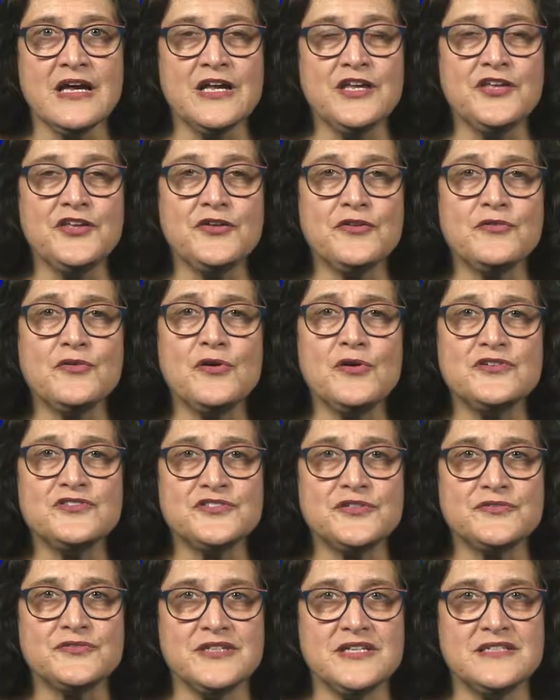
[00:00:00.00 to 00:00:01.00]
You'll
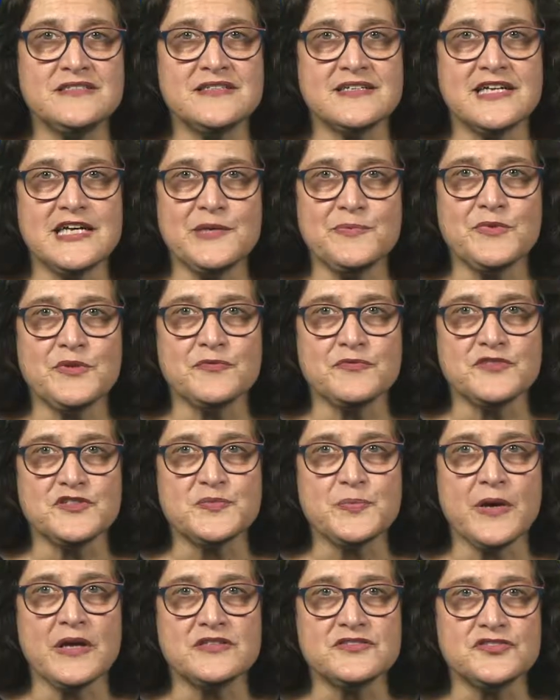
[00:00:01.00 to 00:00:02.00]
also need to keep the
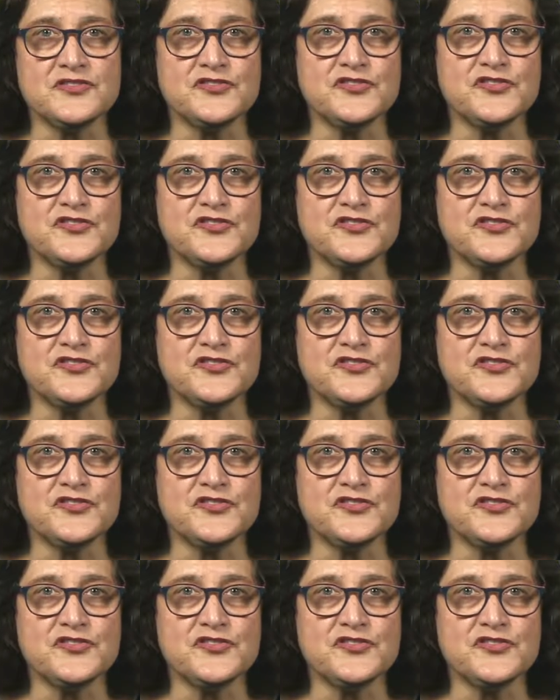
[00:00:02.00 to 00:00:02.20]
responses